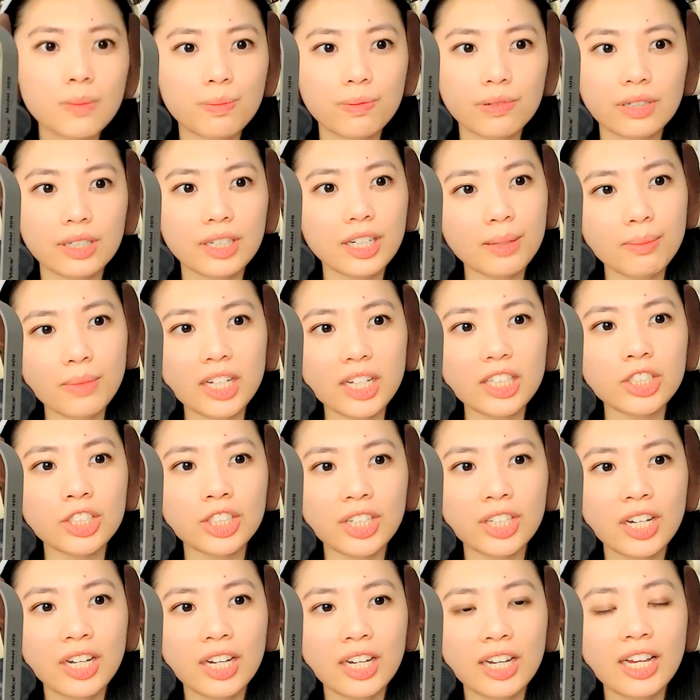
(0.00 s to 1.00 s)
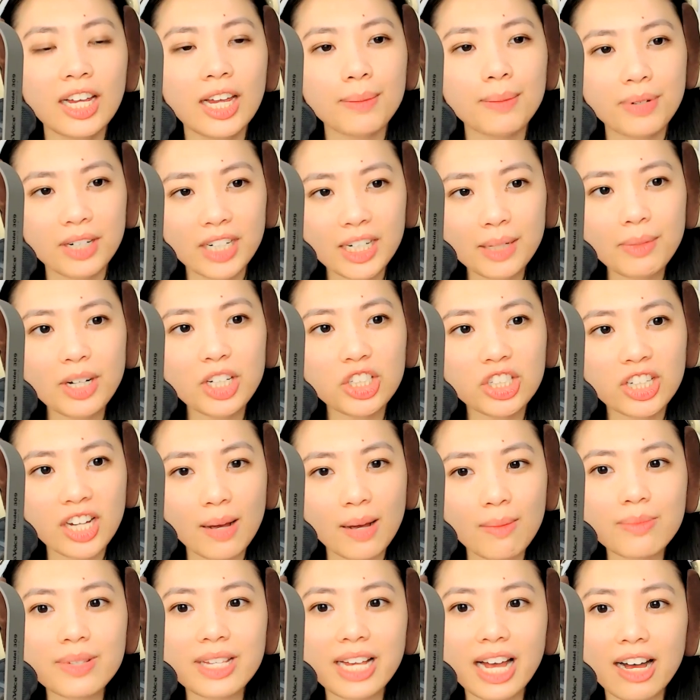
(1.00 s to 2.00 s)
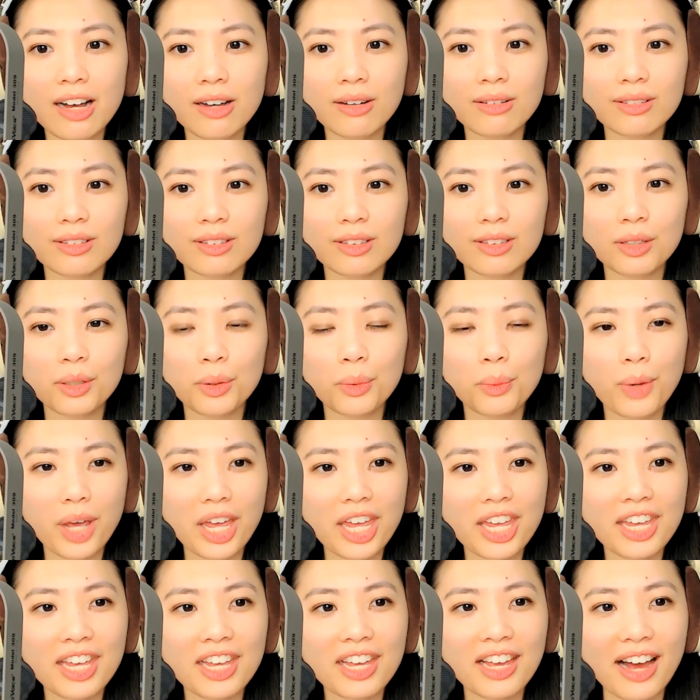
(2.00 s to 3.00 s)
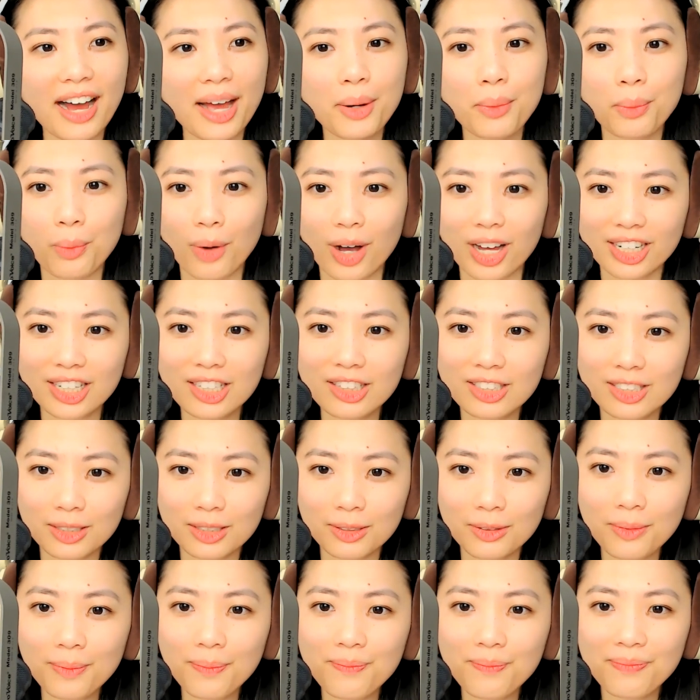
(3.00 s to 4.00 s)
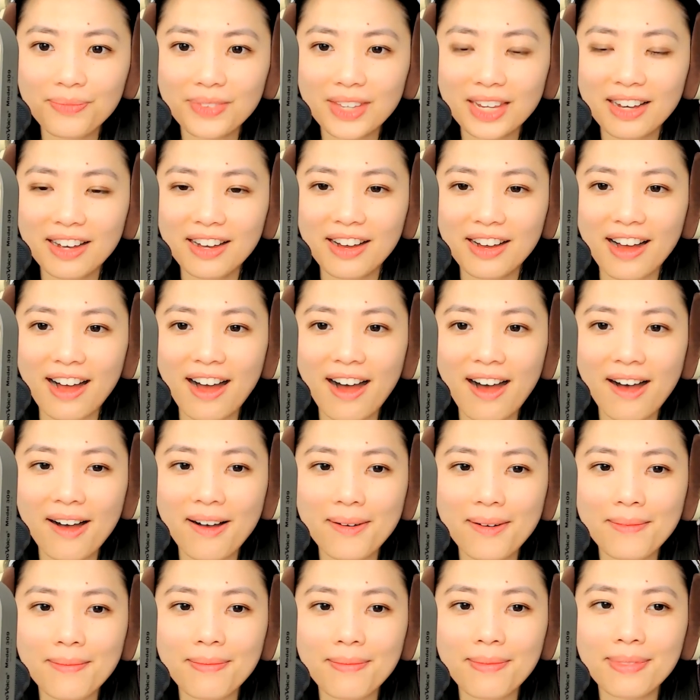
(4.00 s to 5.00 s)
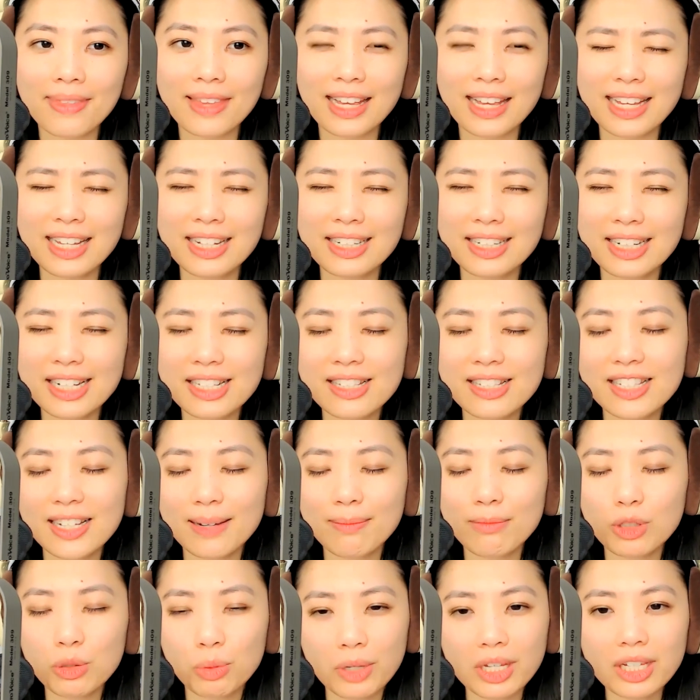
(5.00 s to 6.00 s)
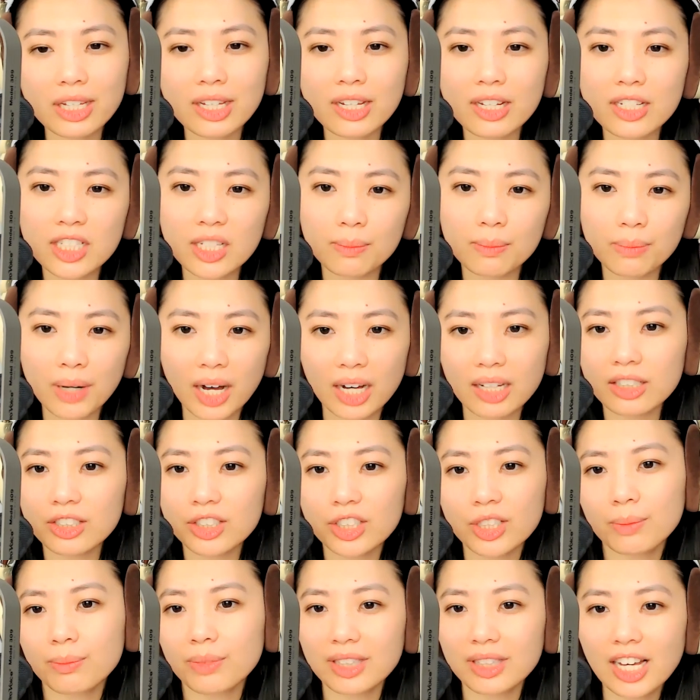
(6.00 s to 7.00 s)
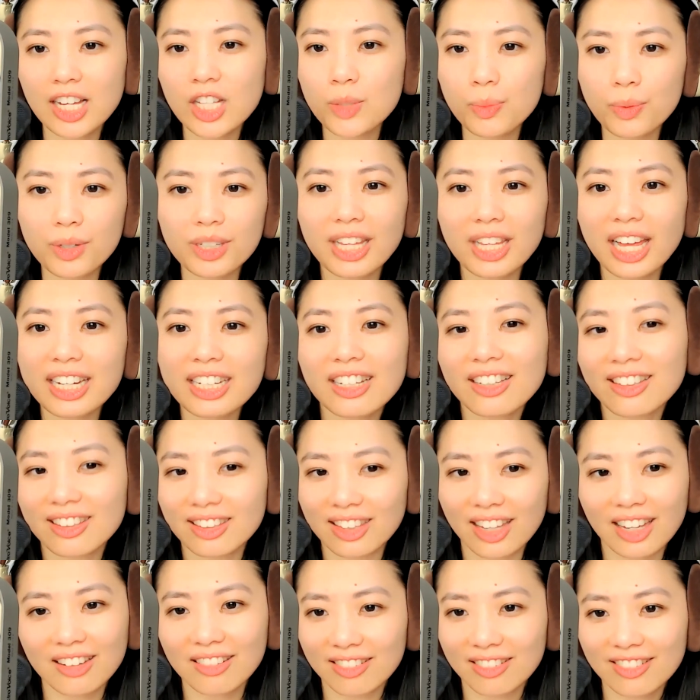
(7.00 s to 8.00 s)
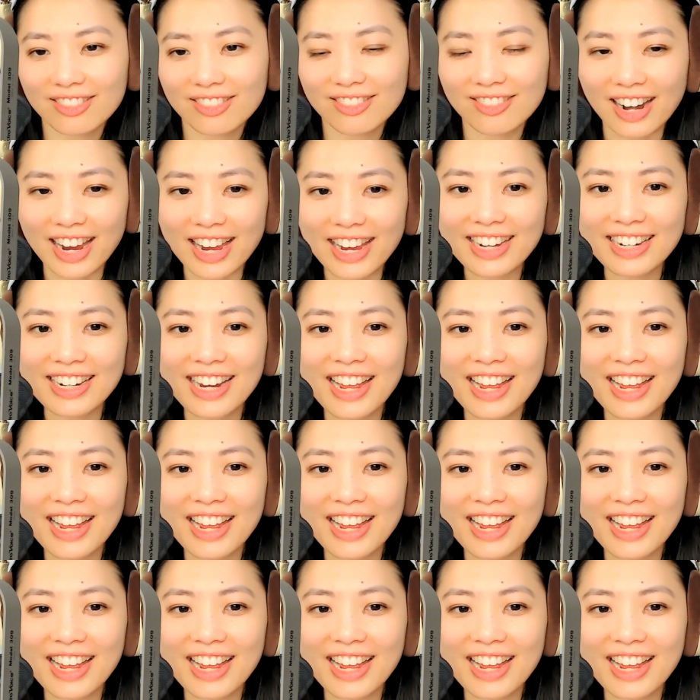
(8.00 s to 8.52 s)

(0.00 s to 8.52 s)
pretty much it pretty much comes out the way I want it to. Um, it needs some tweaking, some polishing, but that's with anything, right?